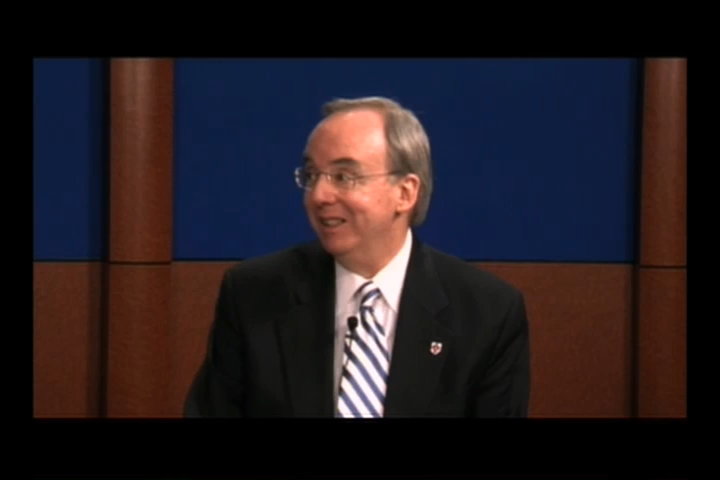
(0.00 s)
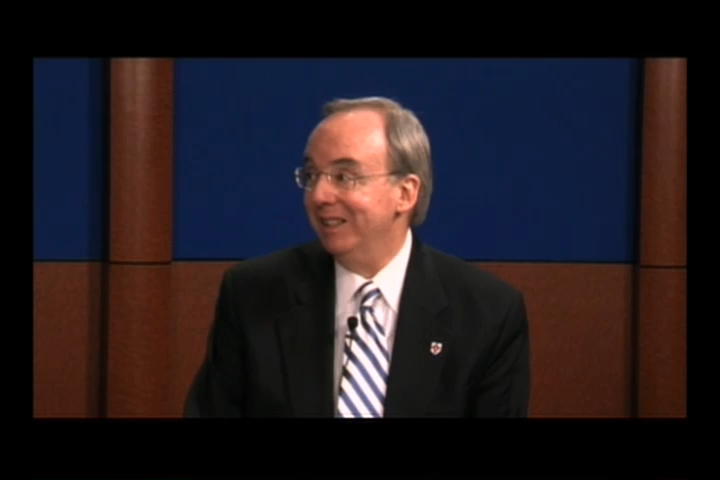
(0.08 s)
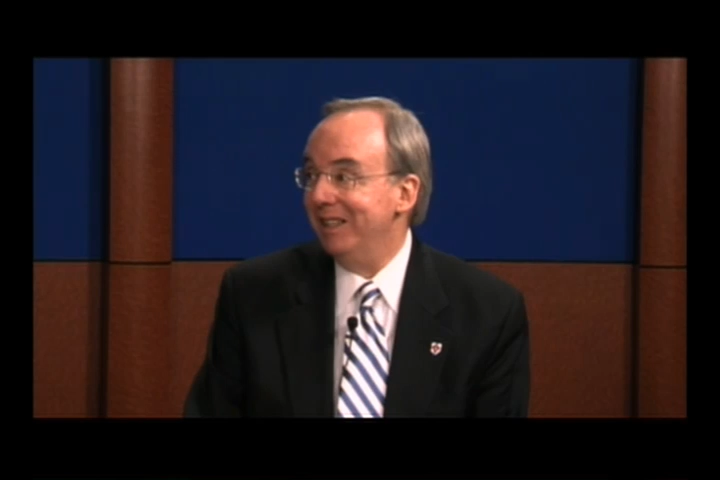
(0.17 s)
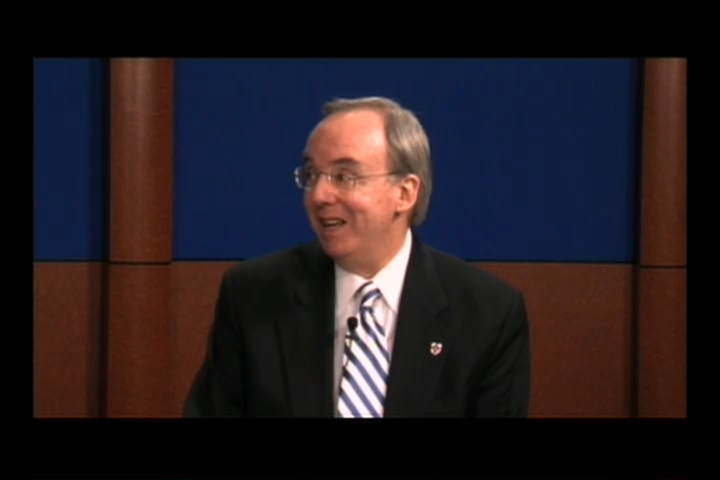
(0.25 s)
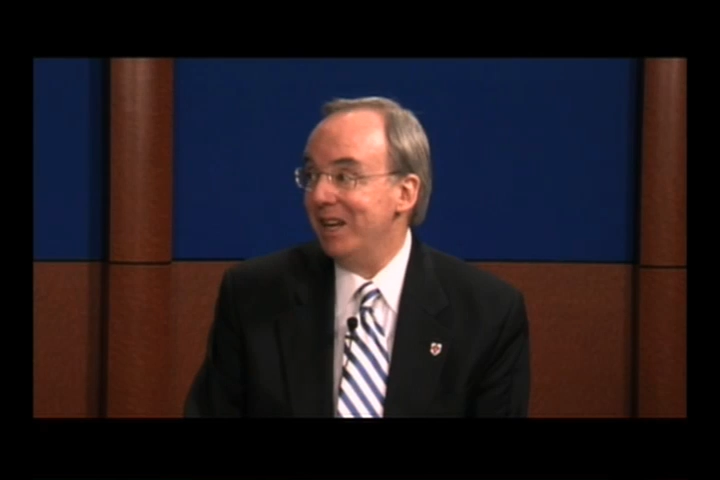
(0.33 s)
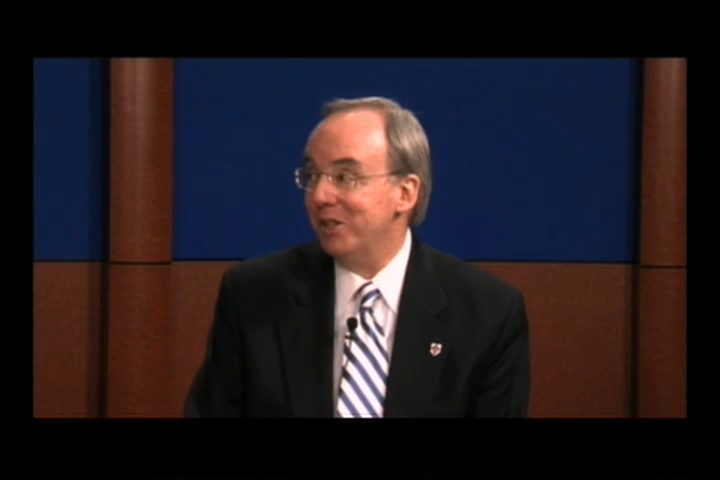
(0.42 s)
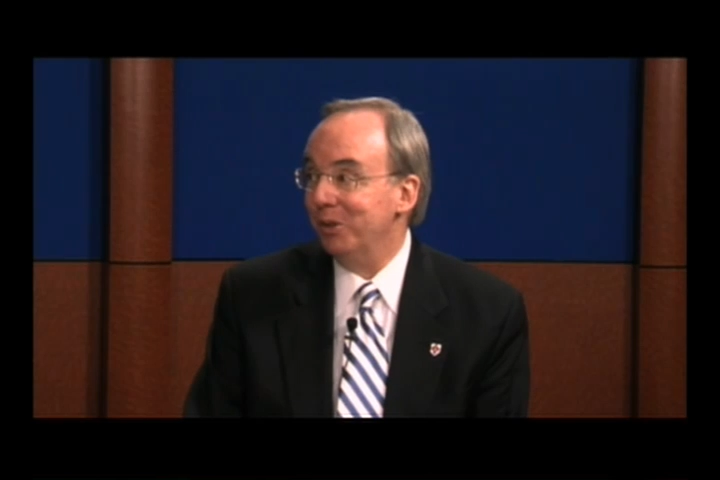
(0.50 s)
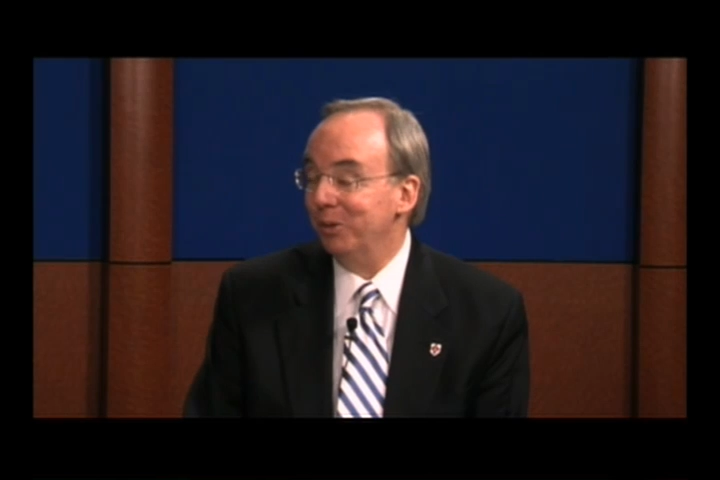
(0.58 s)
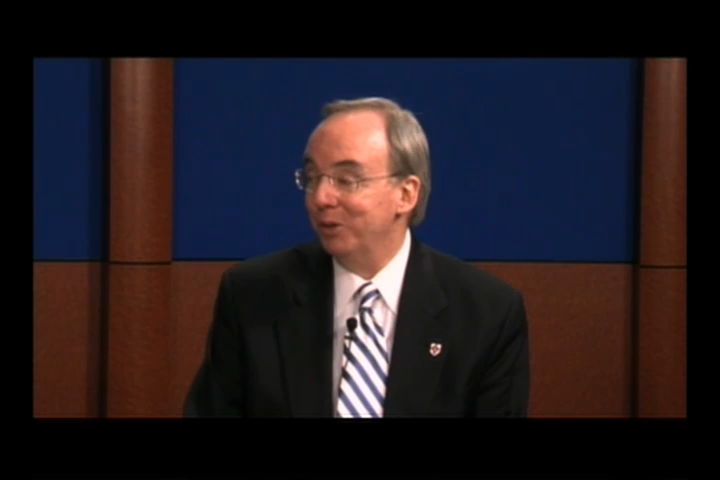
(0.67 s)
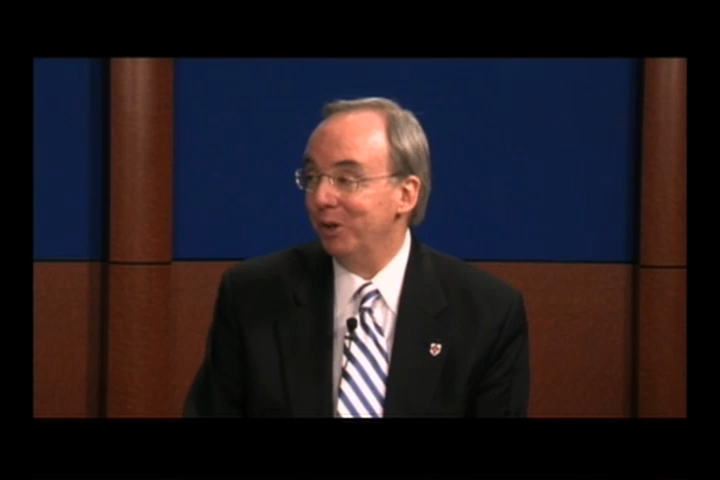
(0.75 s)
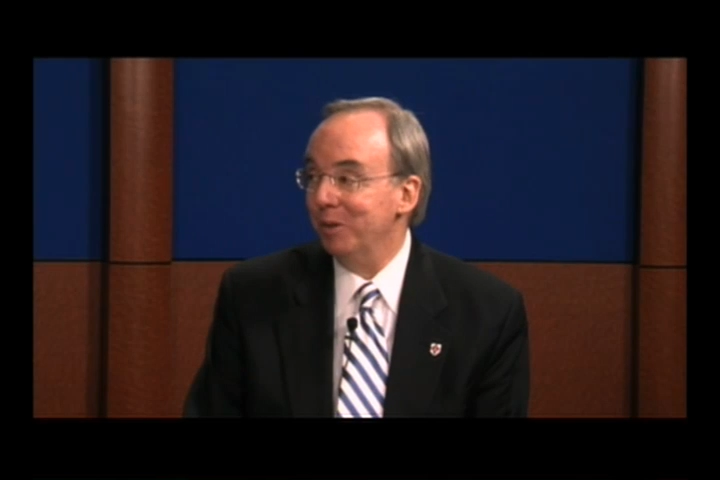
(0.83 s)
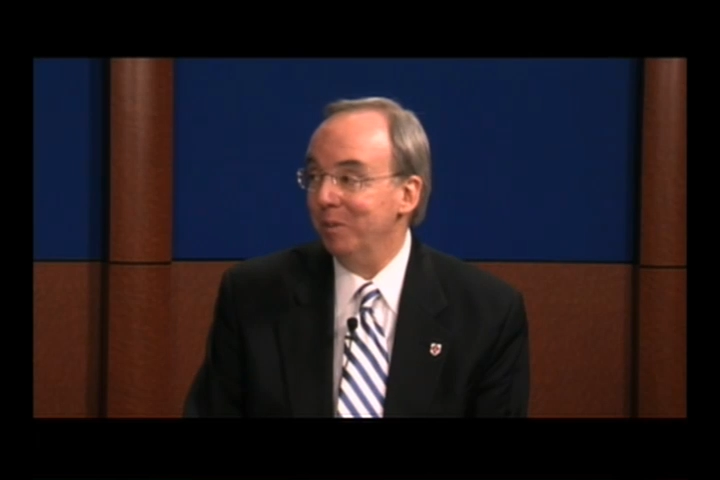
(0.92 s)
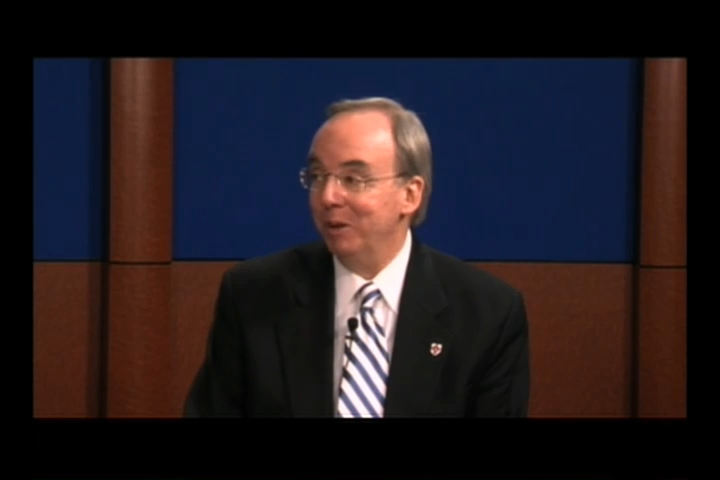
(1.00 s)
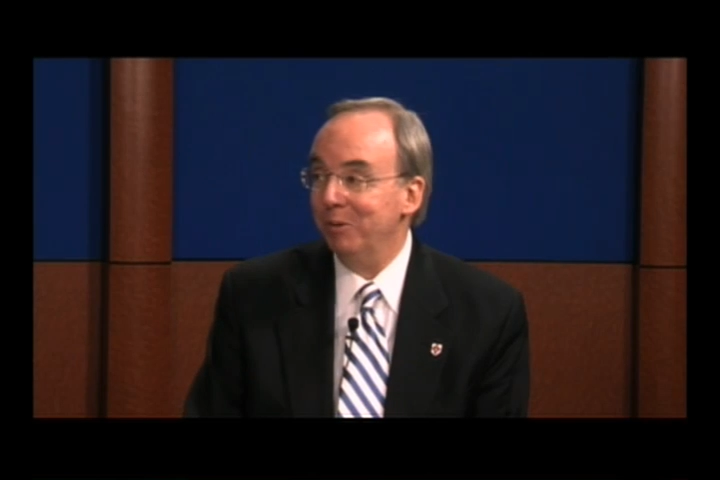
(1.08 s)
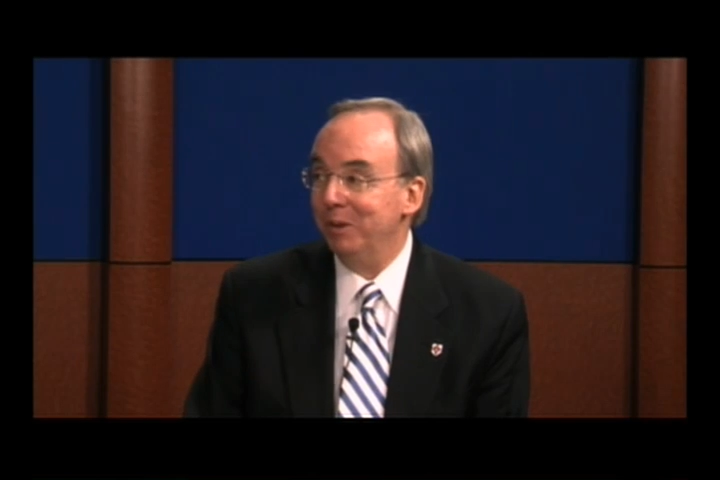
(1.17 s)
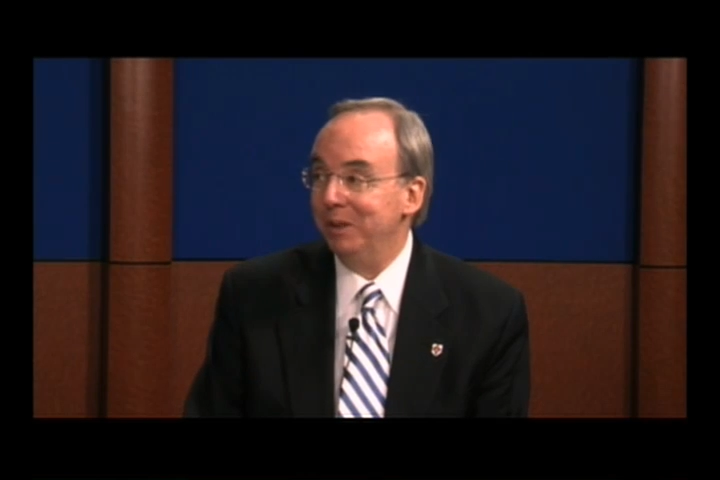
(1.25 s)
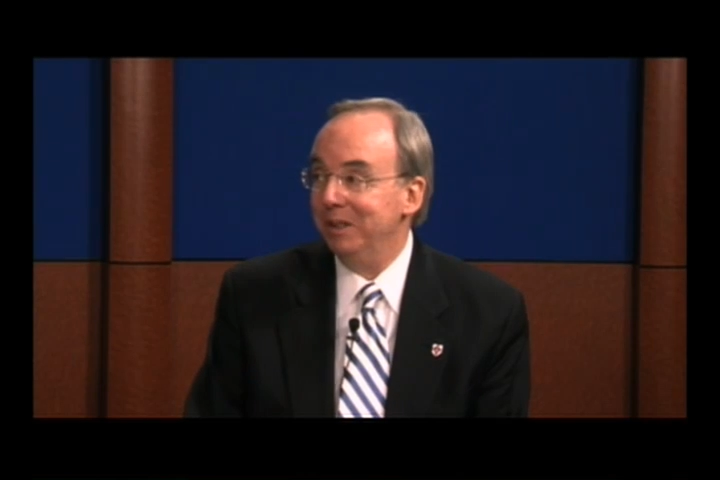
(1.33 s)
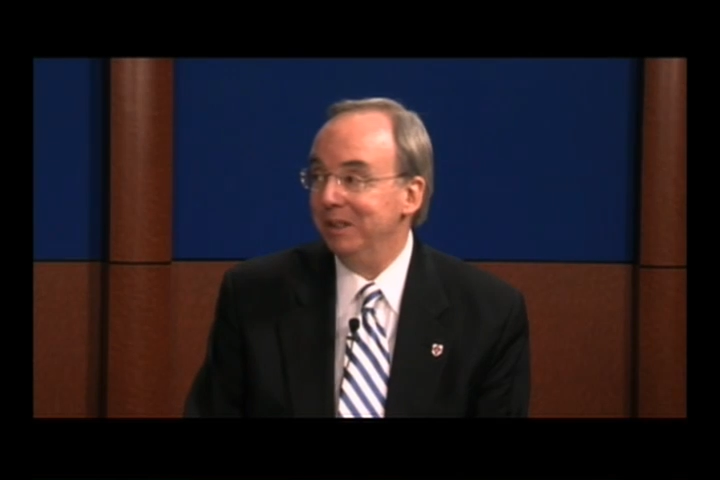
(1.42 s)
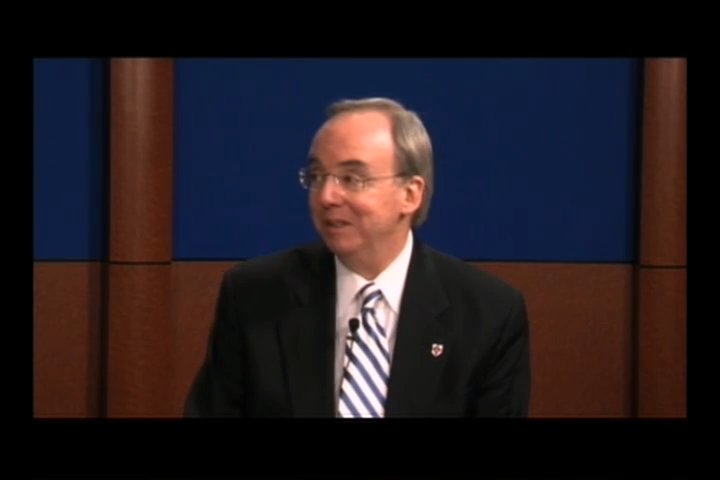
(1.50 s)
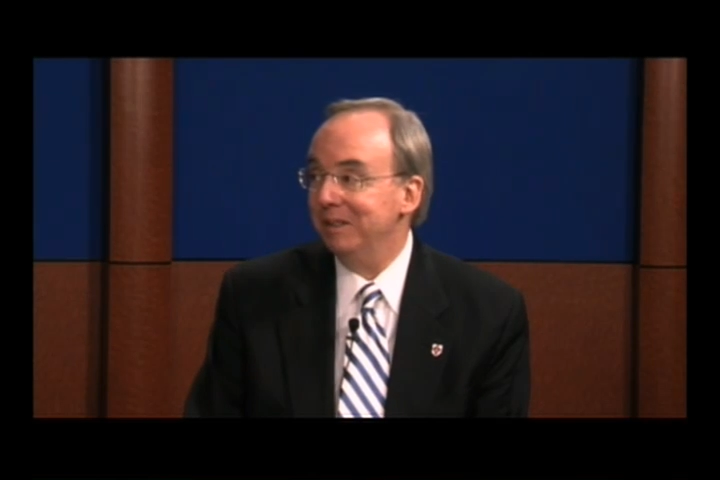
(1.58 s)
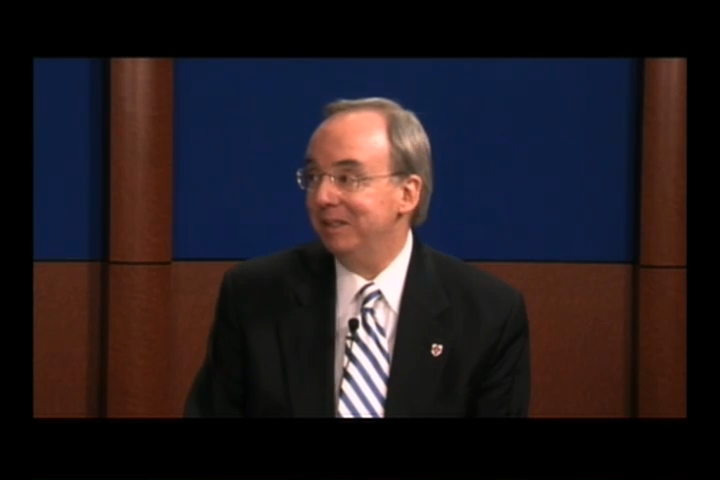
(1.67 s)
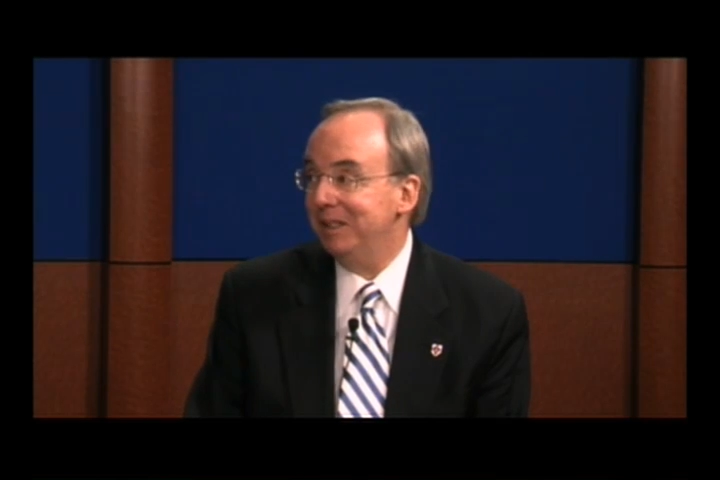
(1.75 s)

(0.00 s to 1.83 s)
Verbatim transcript: uh, national tournament when the